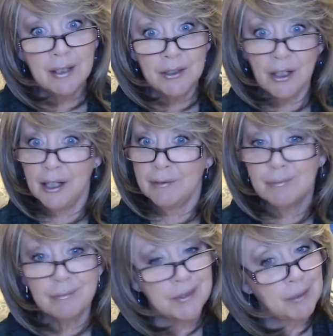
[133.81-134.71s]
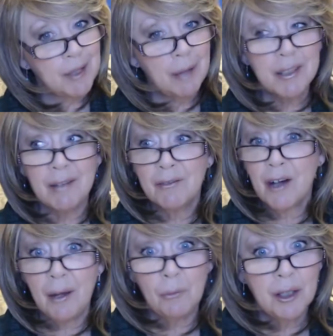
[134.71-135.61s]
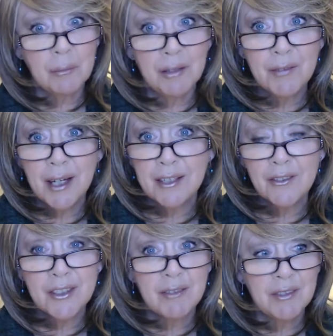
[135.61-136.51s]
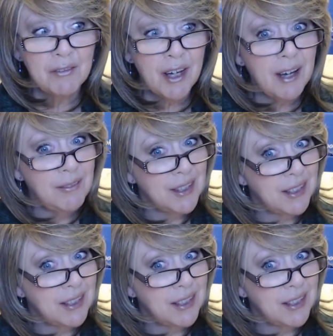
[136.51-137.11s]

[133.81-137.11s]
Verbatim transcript: Not sometimes I've gone well above the 175 and